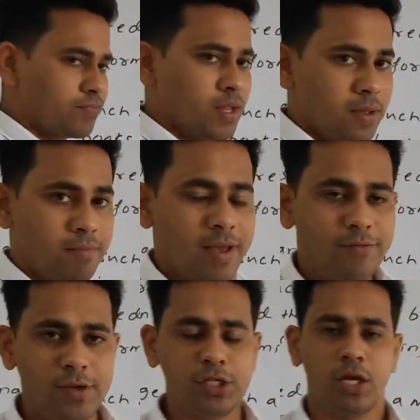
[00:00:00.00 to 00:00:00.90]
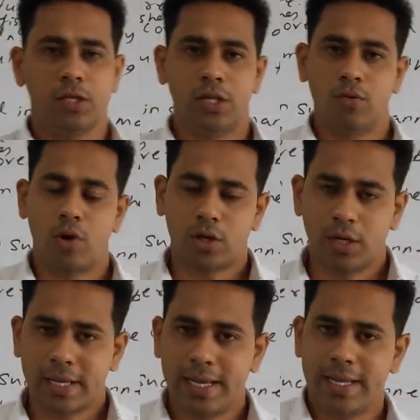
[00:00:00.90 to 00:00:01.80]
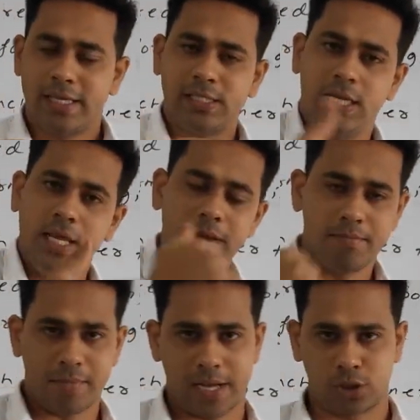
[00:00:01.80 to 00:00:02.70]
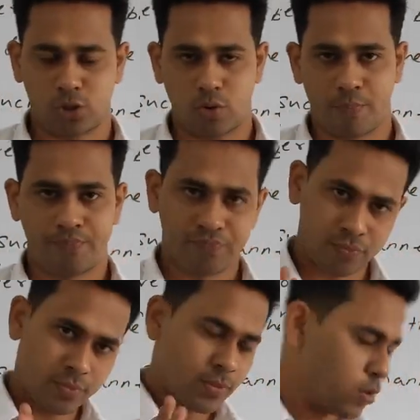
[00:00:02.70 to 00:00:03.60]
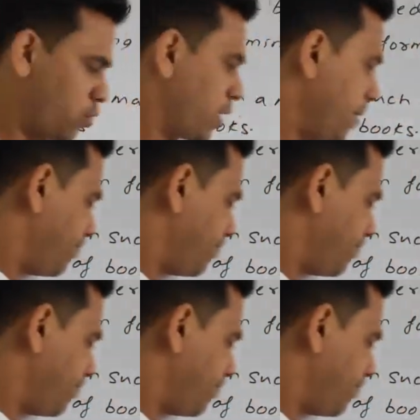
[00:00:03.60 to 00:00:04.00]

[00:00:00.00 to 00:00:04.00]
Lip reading: by which the water can easily pass through. Okay.